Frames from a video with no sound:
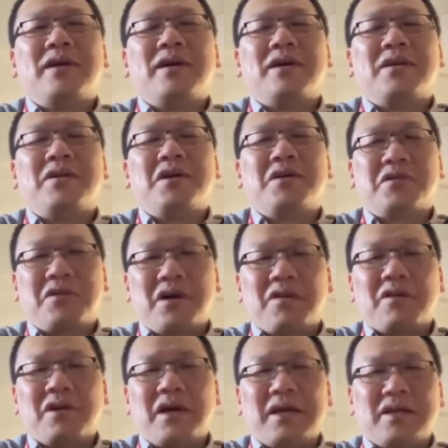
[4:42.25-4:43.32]
younger
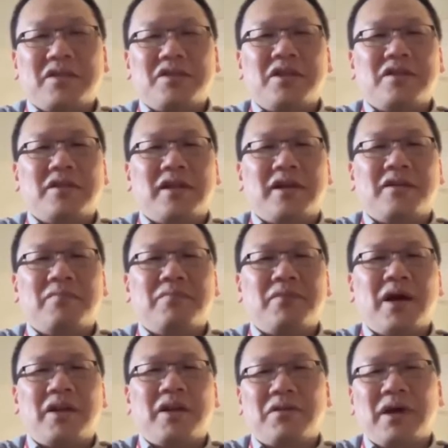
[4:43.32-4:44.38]
daughter, I guess, does like
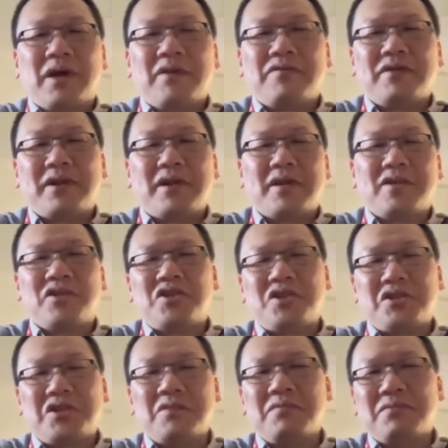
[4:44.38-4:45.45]
Minecraft, and I guess
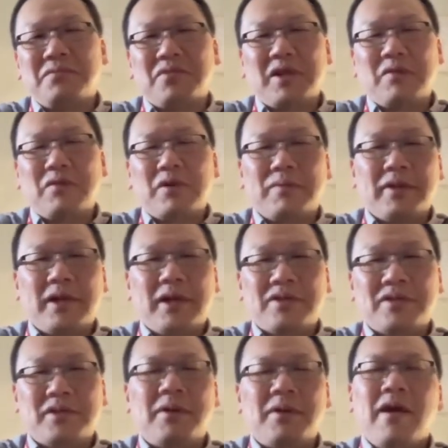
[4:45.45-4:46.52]
she did play Roblox
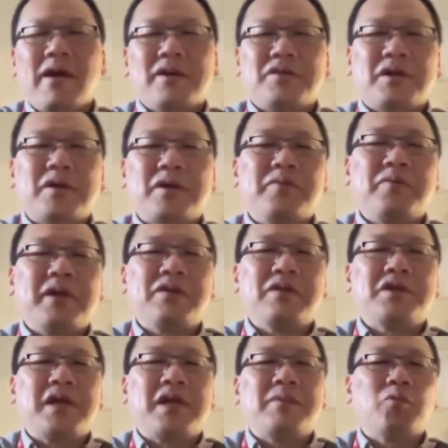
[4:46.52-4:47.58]
some. So I don't play
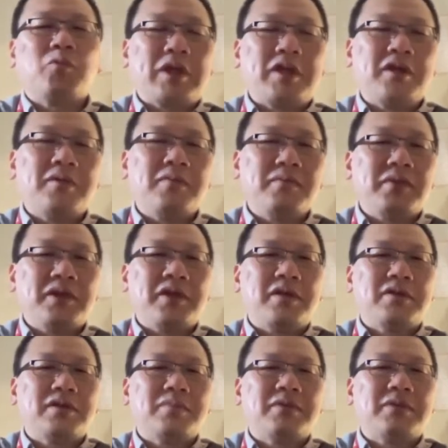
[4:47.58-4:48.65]
those games with them, but
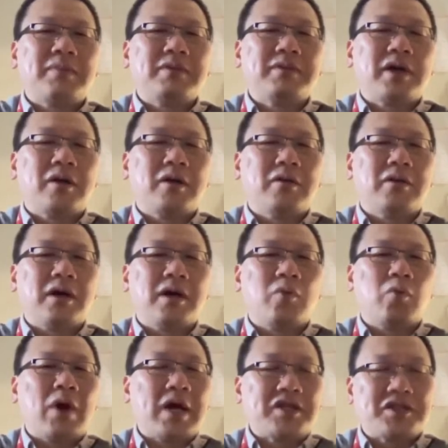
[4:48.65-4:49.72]
sometimes I'll
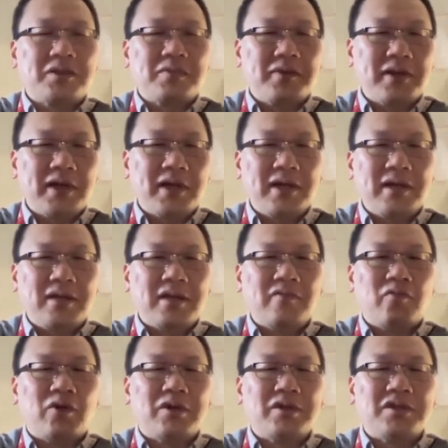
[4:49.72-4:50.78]
watch them play, and they've
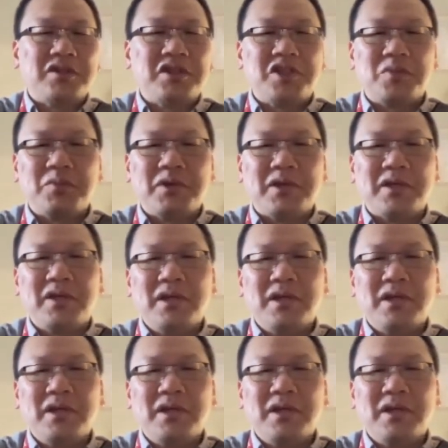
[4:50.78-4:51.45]
wanted to teach me